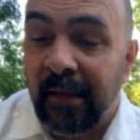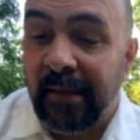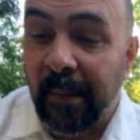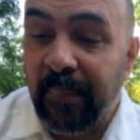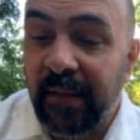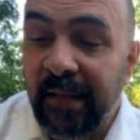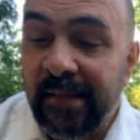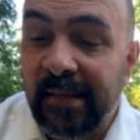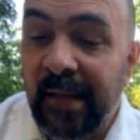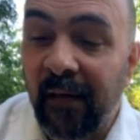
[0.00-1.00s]

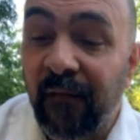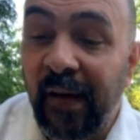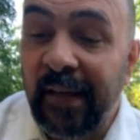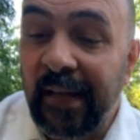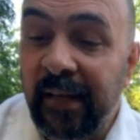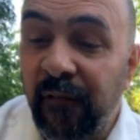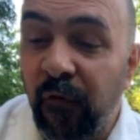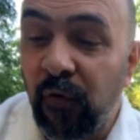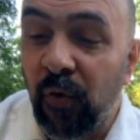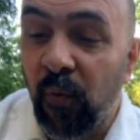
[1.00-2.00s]
Deputies did not find any
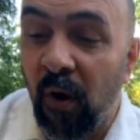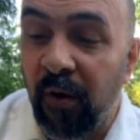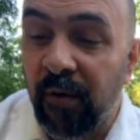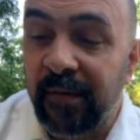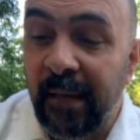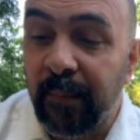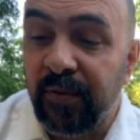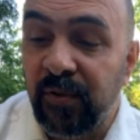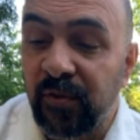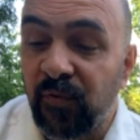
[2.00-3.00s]
food or water.
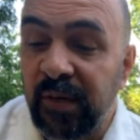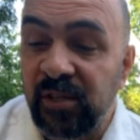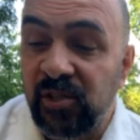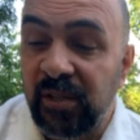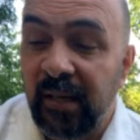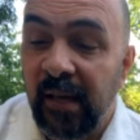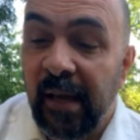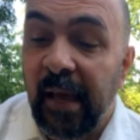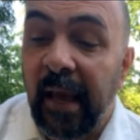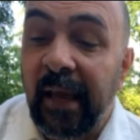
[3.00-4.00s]
Temperatures reached
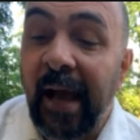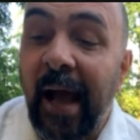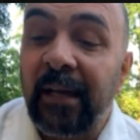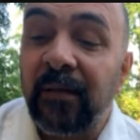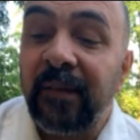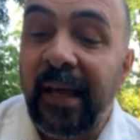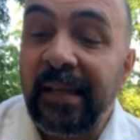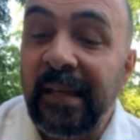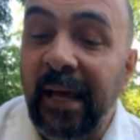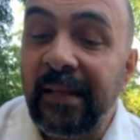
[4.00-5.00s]
a high of
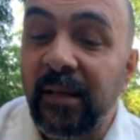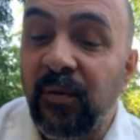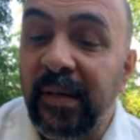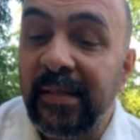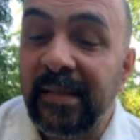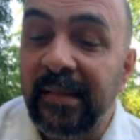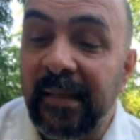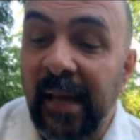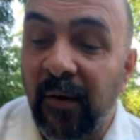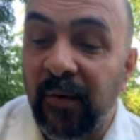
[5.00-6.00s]
99 degrees in
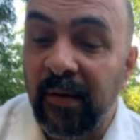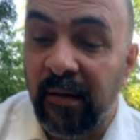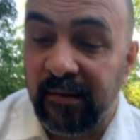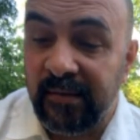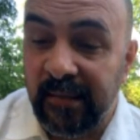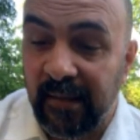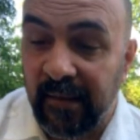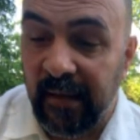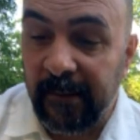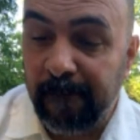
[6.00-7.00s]
the area on
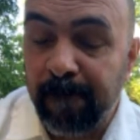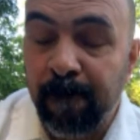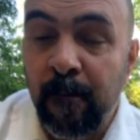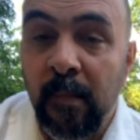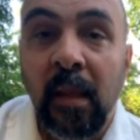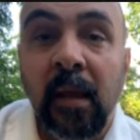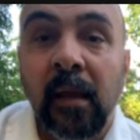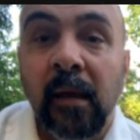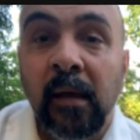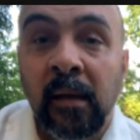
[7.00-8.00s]
Sunday.
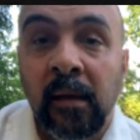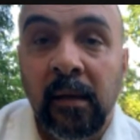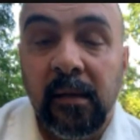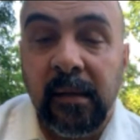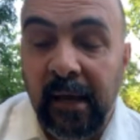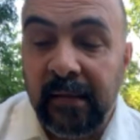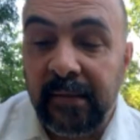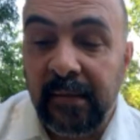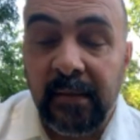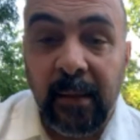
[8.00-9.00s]

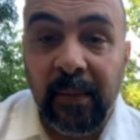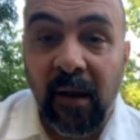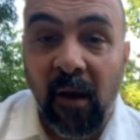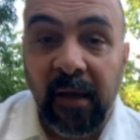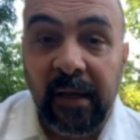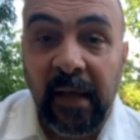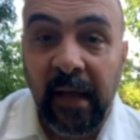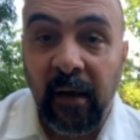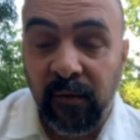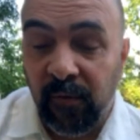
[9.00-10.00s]
Yes, they belong in
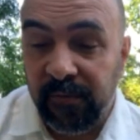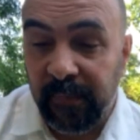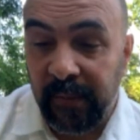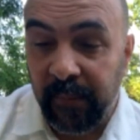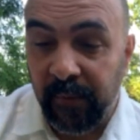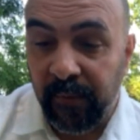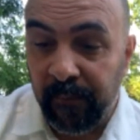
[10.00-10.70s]
hell, those people.